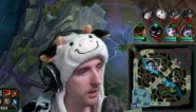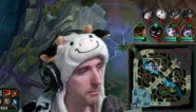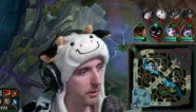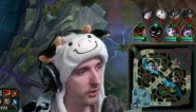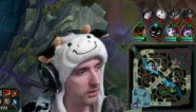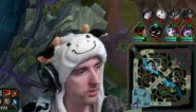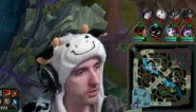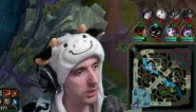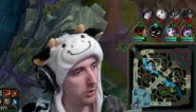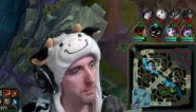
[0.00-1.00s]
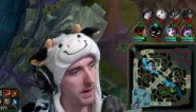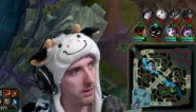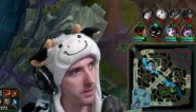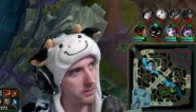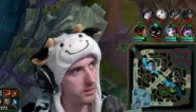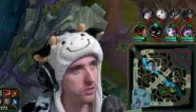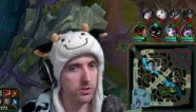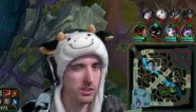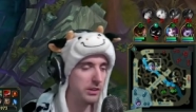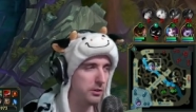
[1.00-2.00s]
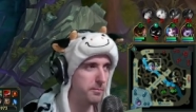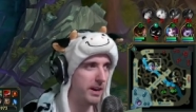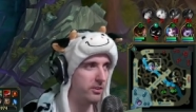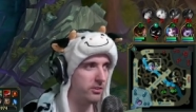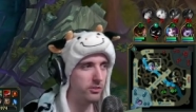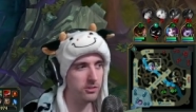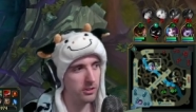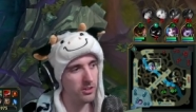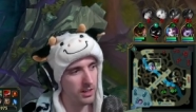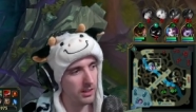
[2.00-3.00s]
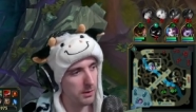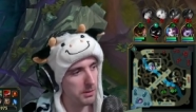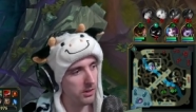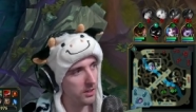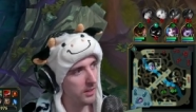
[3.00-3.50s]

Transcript: But if you could just secure the Baron, just secure the Baron, don't secure the inhibitor.